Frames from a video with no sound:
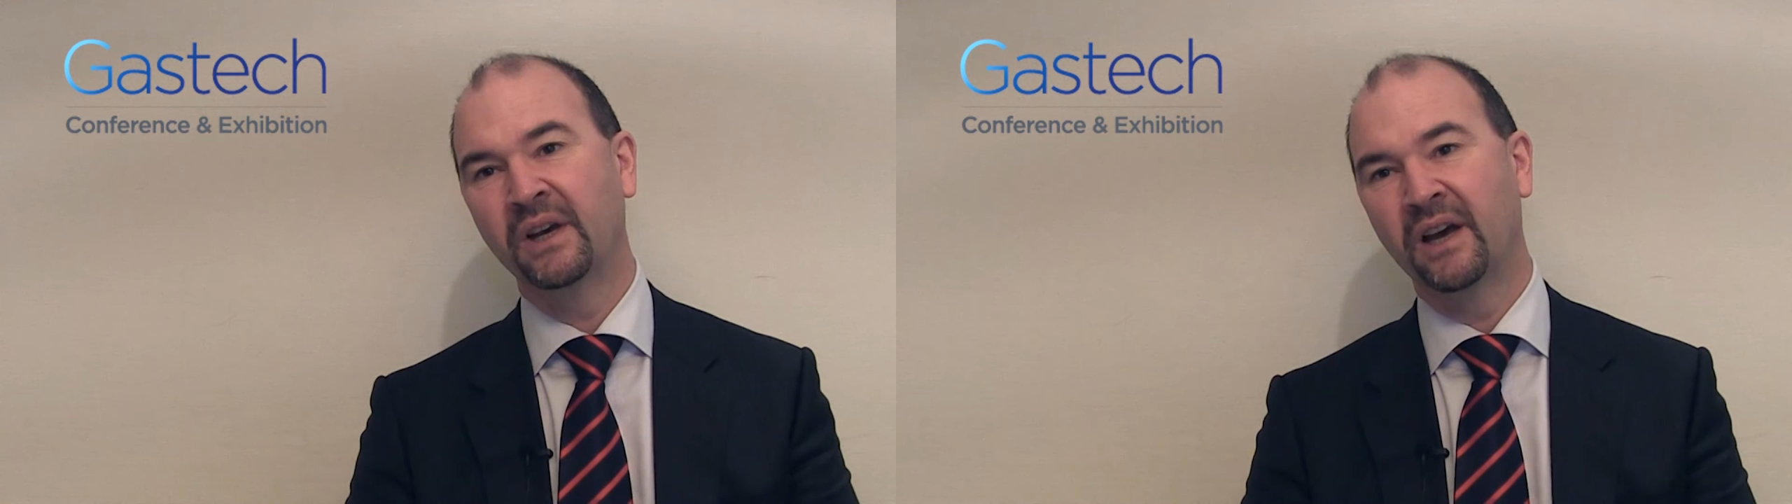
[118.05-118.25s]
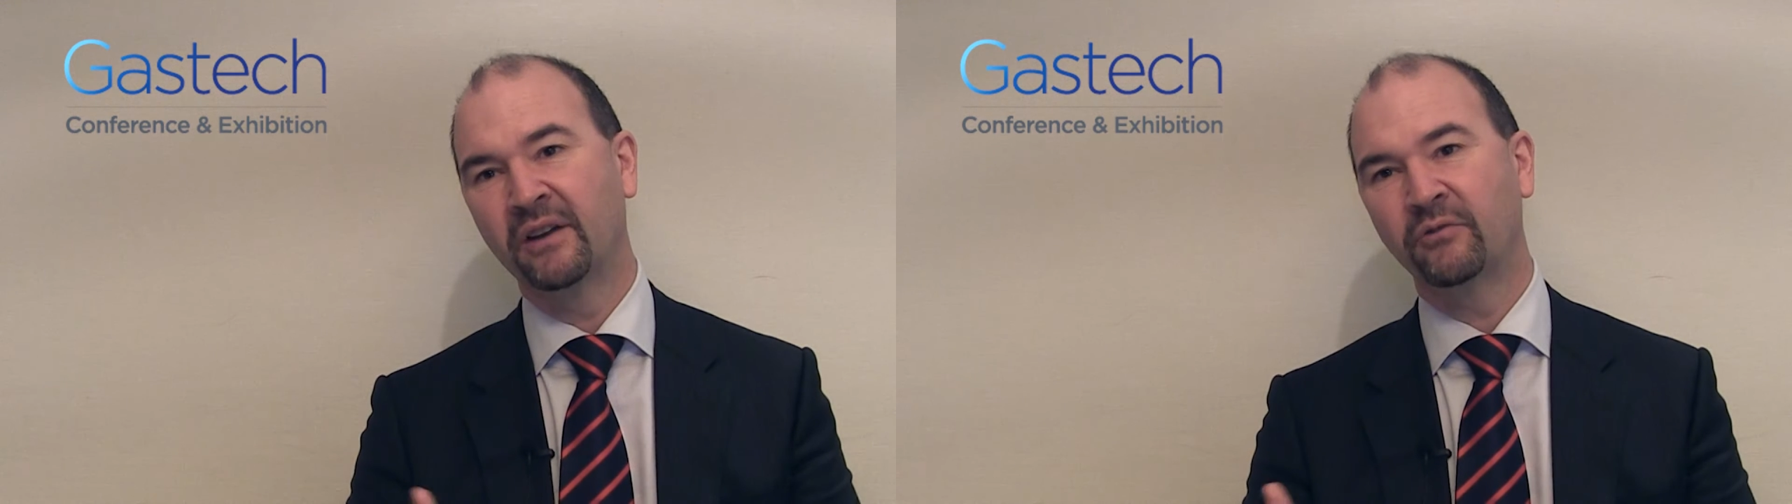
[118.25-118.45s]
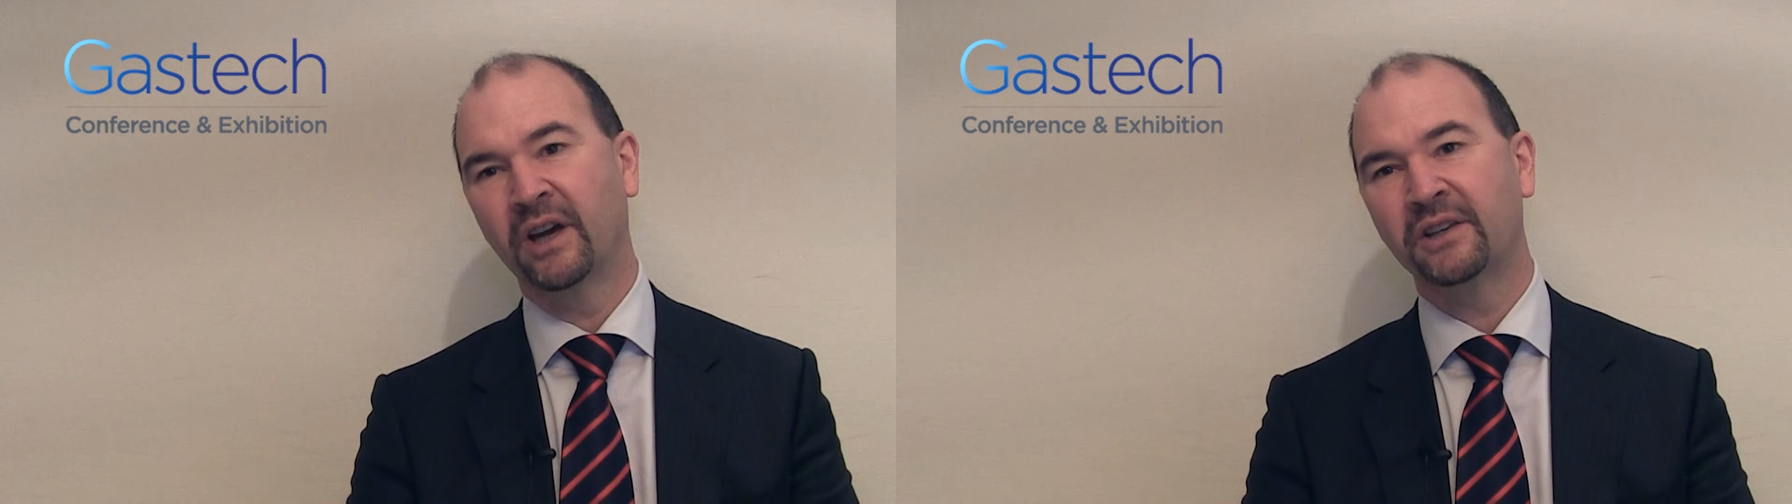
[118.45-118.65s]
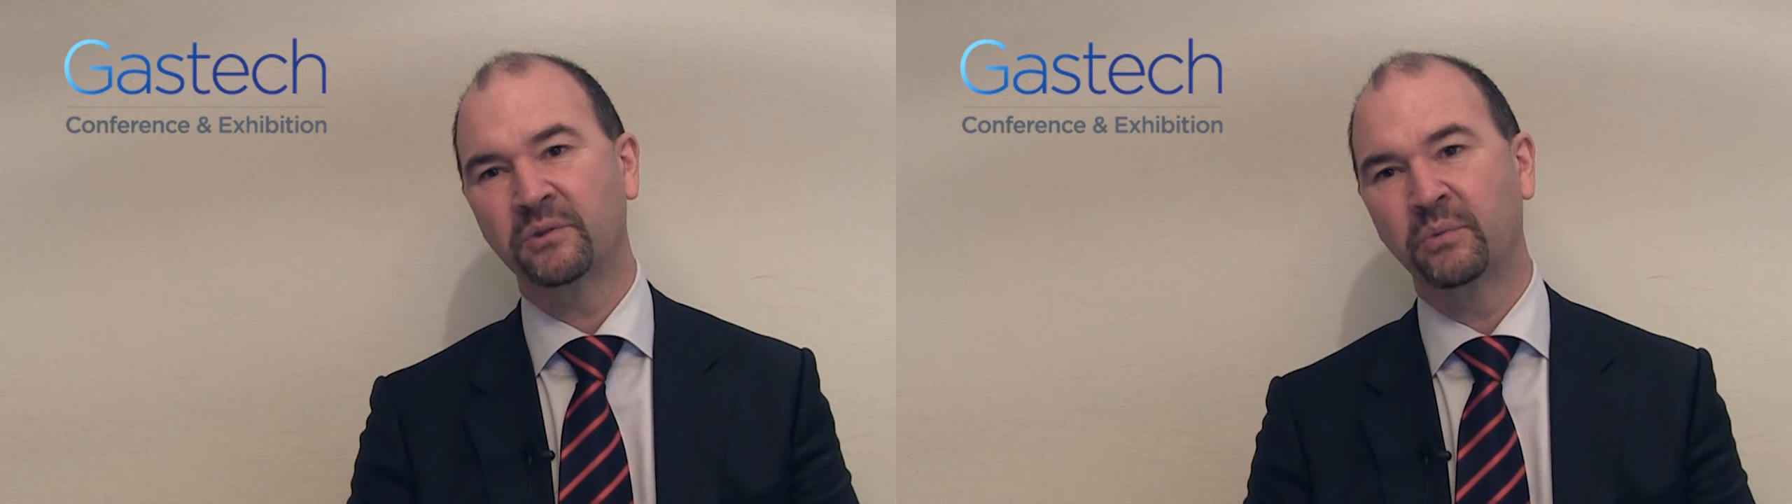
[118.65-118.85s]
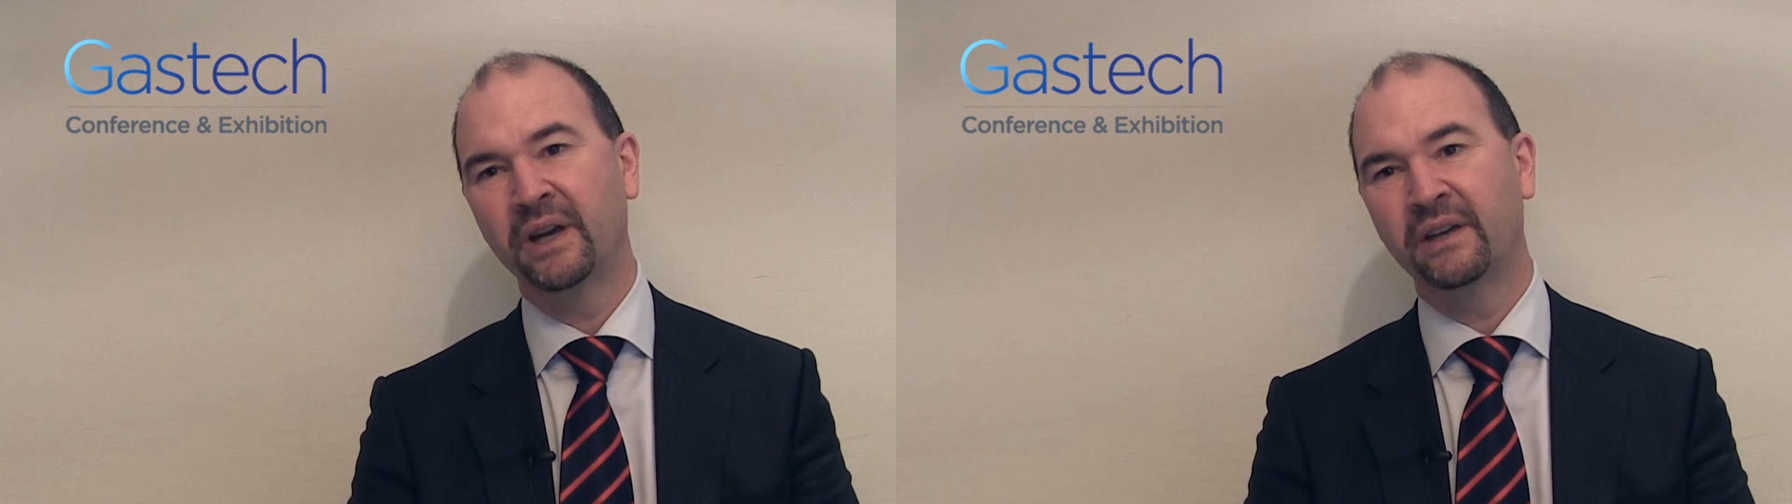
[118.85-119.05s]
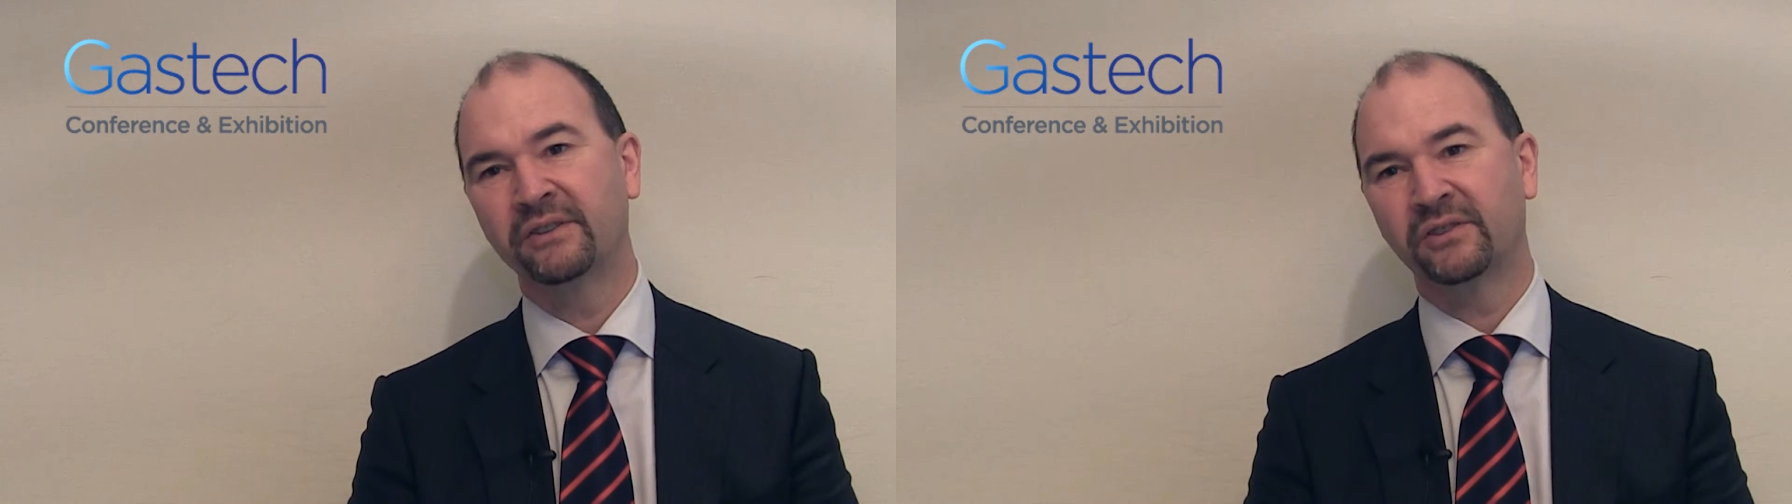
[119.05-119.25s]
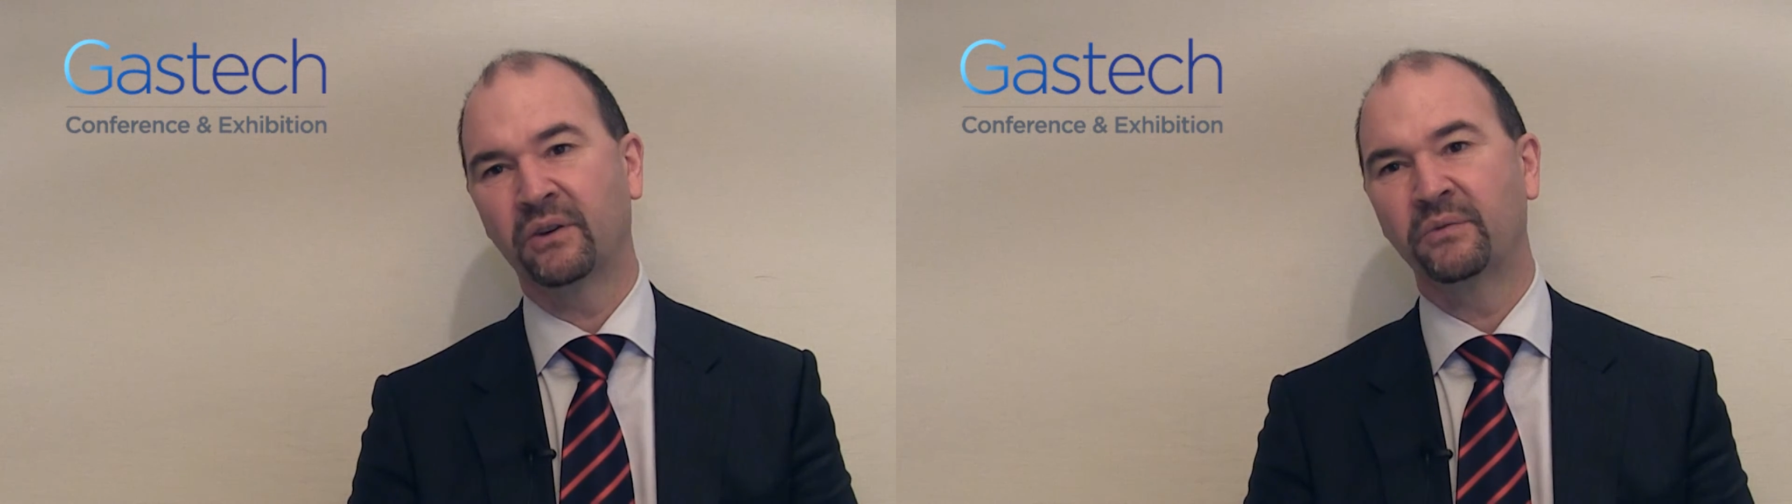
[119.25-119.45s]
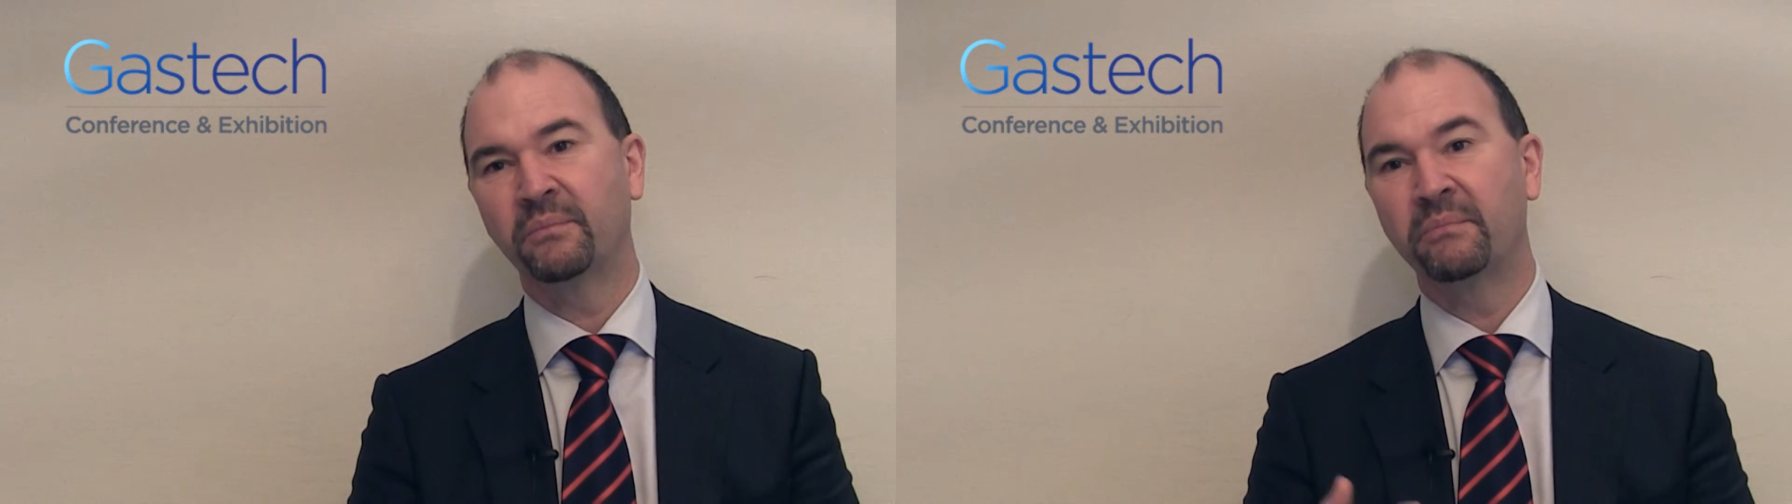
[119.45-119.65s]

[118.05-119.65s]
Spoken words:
and raise awareness of the